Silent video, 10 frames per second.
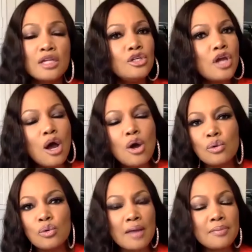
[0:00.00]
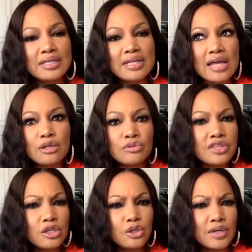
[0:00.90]
No, I mean, I don't
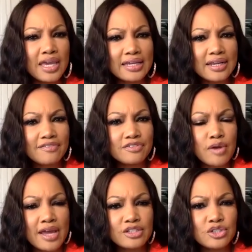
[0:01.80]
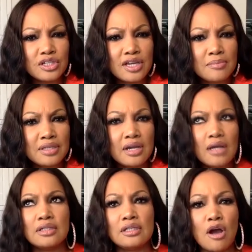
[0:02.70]
think you can have strategy. I mean,
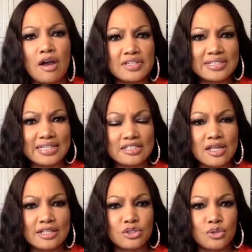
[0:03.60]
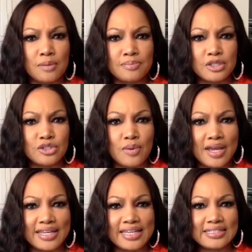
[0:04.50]
obviously it's not scripted, so
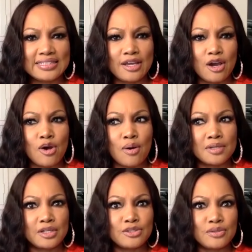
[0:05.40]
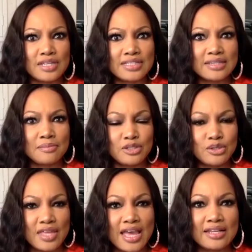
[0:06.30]
I can't say, oh, I'm going to do this, I'm going to
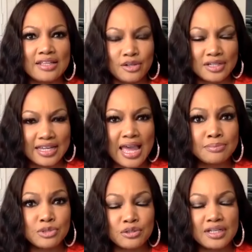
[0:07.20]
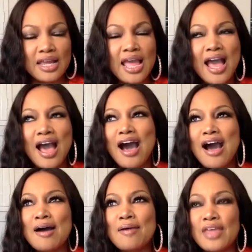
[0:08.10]
do that, and they're going to capture it.
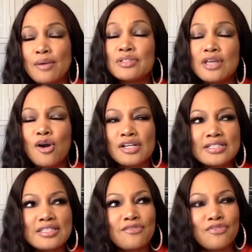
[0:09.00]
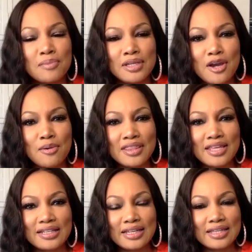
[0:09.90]
Um, that was the hardest thing for me, knowing
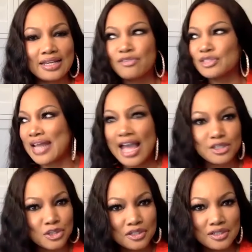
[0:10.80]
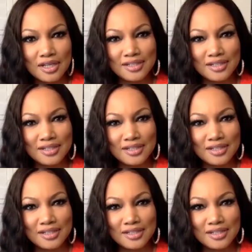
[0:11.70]
that like they never said action.